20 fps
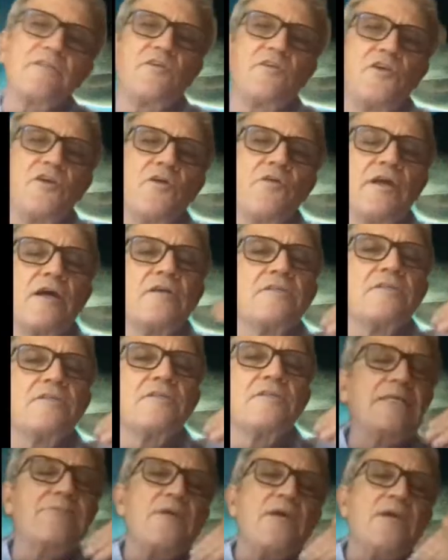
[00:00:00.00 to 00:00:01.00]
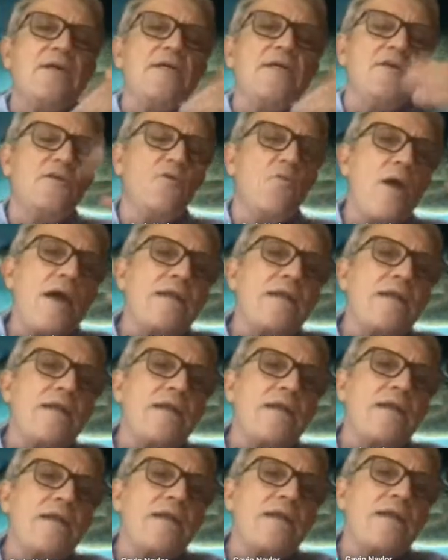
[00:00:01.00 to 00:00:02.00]
curiosity. Where does
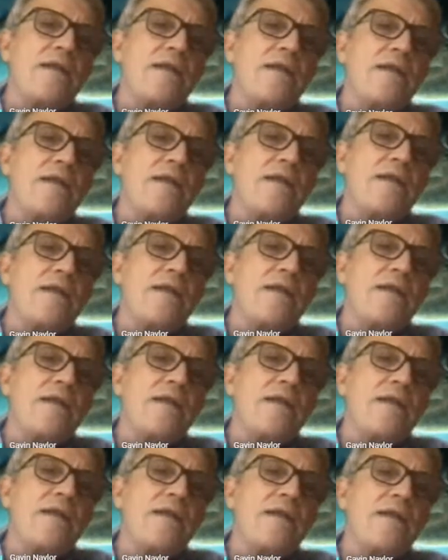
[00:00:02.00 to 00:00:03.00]
this hammerhead come from,